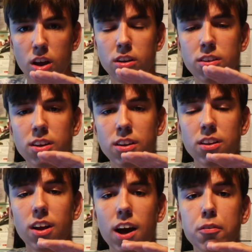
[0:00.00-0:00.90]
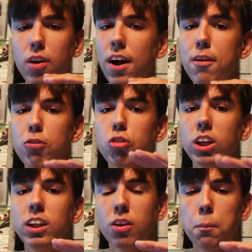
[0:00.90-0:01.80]
To I I have
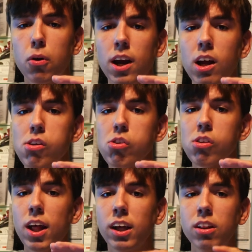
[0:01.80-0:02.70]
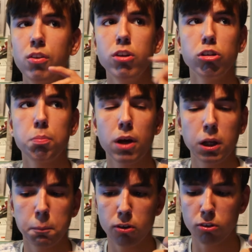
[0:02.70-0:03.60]
seen the press, like the
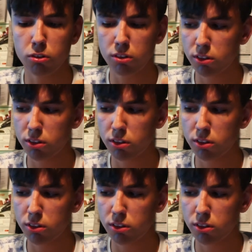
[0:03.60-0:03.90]
newspapers.